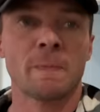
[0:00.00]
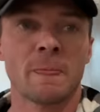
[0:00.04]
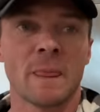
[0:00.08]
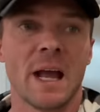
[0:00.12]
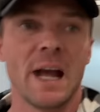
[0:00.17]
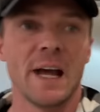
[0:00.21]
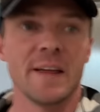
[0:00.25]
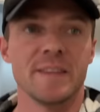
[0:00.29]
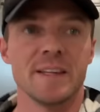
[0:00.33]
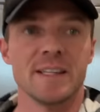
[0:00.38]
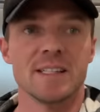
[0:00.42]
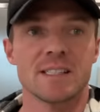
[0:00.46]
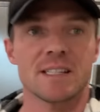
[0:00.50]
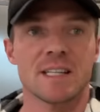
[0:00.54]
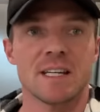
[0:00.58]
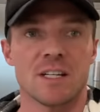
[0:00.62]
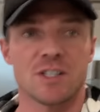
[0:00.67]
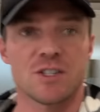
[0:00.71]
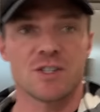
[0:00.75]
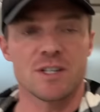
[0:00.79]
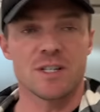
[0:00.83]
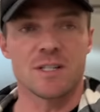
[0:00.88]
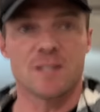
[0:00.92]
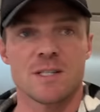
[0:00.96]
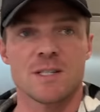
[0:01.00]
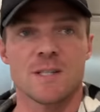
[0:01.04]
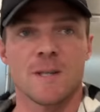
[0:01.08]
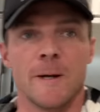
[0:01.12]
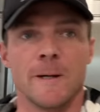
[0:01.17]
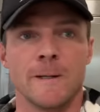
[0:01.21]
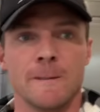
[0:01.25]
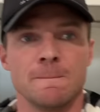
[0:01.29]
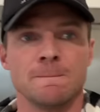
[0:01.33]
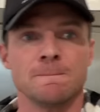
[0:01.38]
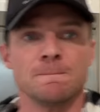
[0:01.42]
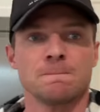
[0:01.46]
and this kitchen.
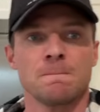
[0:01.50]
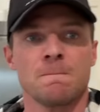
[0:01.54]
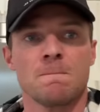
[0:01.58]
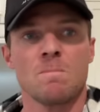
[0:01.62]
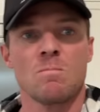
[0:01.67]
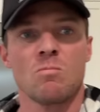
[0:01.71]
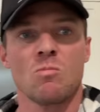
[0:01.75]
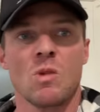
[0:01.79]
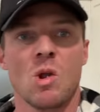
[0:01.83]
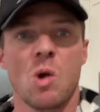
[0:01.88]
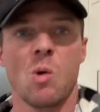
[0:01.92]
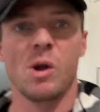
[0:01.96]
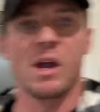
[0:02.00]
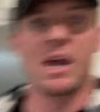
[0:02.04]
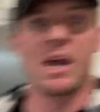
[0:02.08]
So we